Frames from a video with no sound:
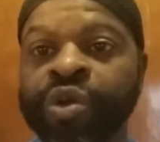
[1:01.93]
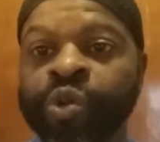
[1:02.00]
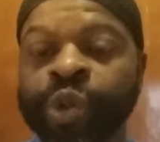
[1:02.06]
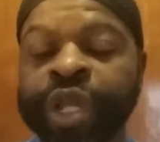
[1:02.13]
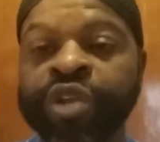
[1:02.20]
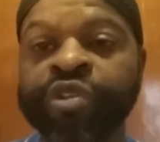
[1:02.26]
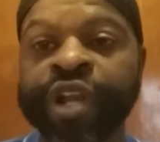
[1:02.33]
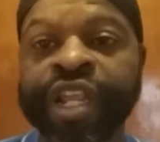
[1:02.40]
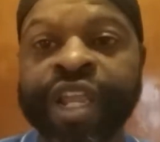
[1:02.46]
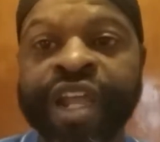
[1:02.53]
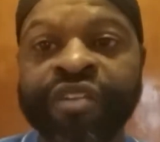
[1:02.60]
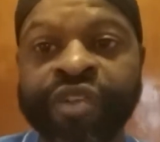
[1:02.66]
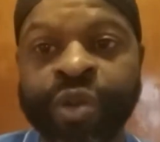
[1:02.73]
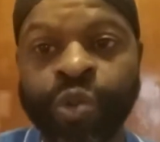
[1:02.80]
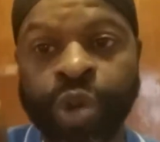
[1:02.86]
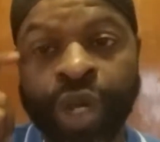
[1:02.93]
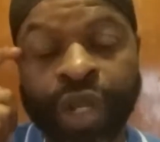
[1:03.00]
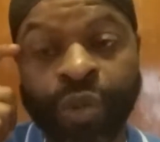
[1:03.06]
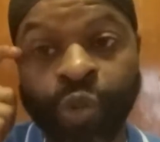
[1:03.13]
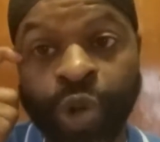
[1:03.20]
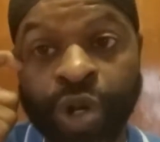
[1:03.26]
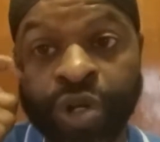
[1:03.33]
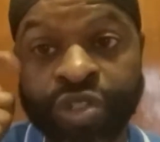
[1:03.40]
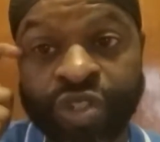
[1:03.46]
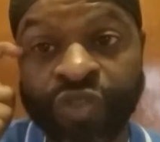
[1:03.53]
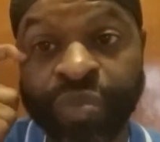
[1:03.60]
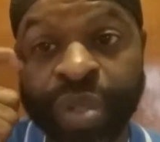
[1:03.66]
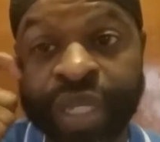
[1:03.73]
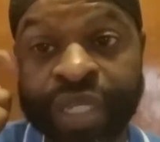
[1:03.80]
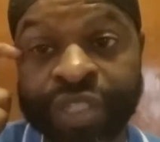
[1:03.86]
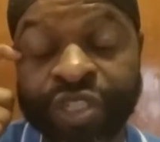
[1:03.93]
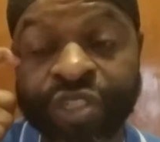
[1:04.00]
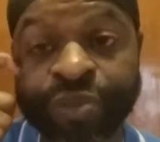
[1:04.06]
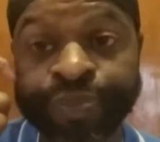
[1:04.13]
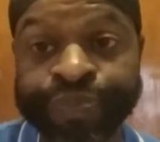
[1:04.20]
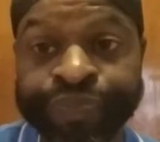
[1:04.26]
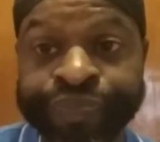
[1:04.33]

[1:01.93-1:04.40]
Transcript: We greet everyone in words of peace.